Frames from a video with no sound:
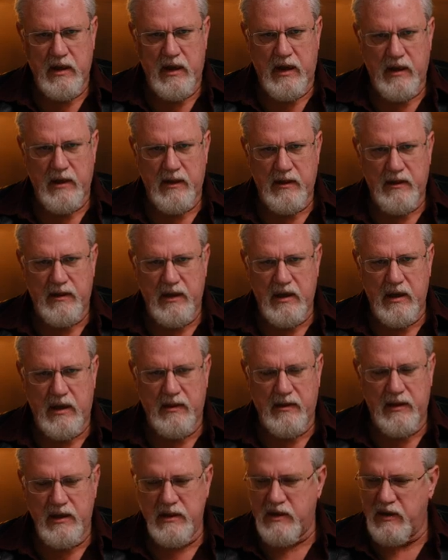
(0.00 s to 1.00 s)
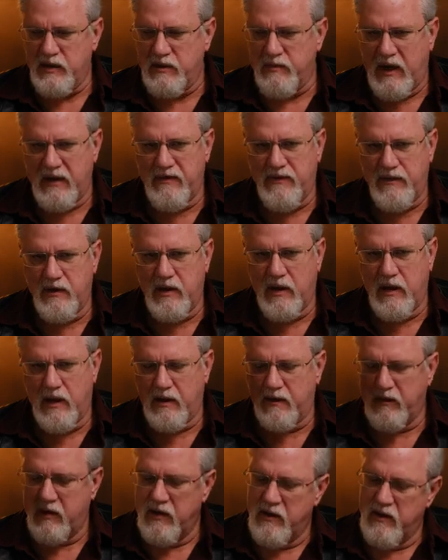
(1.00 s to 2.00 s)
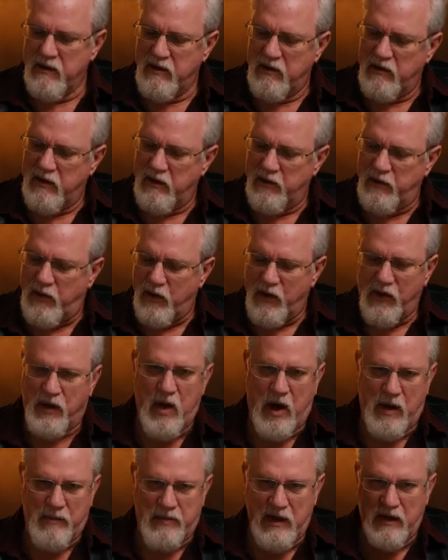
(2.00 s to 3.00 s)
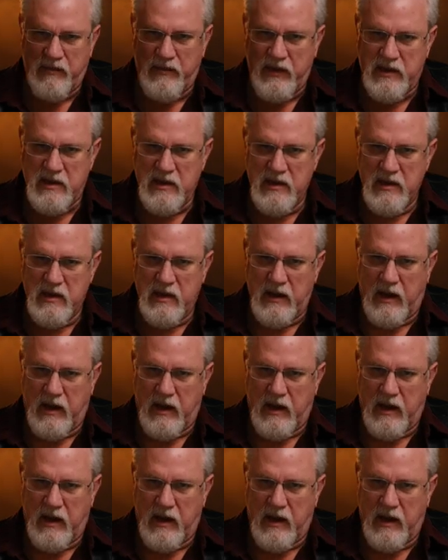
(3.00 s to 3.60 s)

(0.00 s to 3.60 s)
This is my photocopy of it.